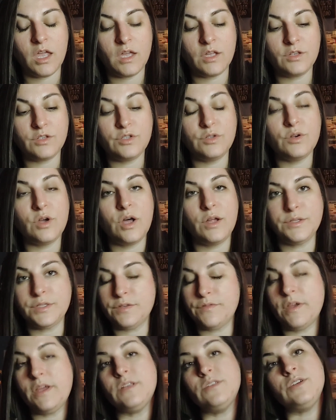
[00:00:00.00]
to
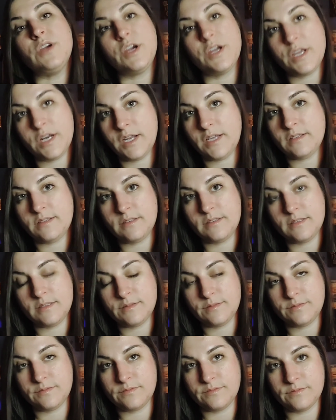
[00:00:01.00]
cultivate darkness.
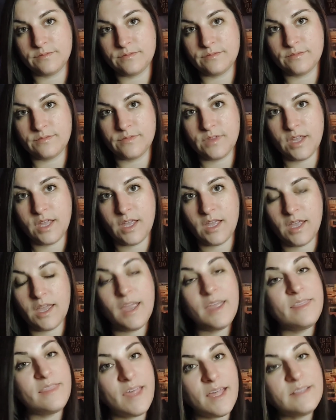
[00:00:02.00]

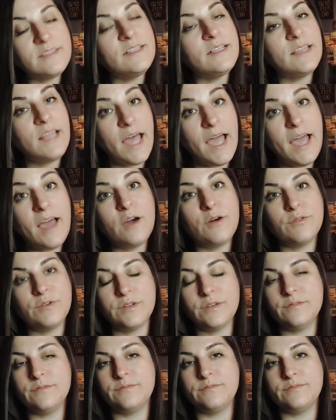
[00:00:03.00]
And that's allowed.
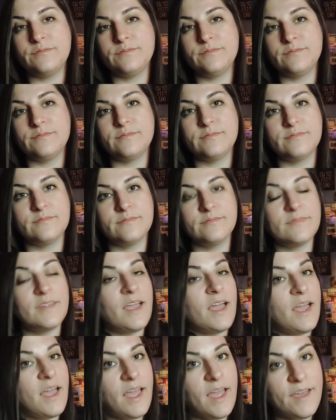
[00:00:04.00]

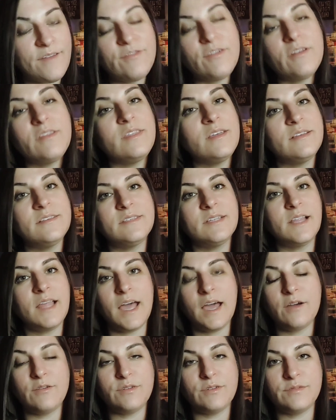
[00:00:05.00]
Everything's
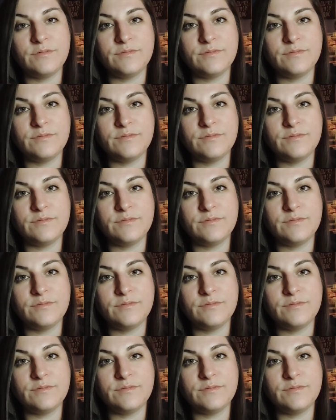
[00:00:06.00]
allowed.